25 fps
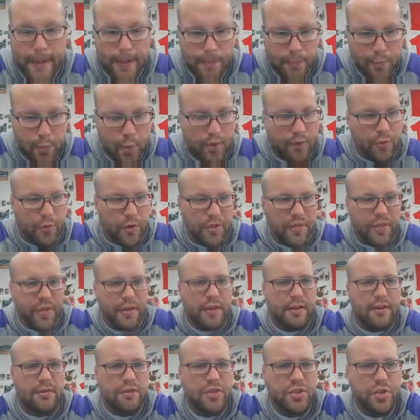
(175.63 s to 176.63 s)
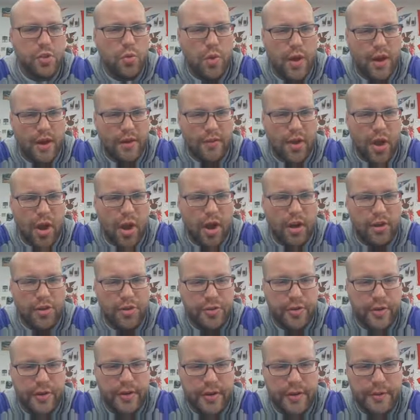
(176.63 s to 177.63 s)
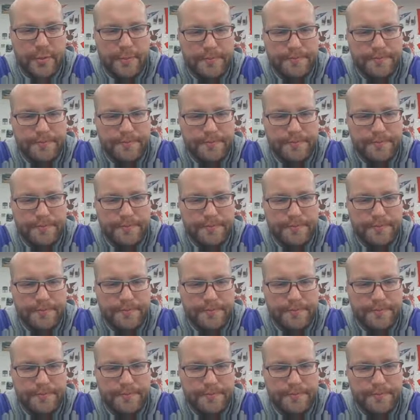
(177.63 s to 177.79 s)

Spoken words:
Well, if we think of 2 out of 100,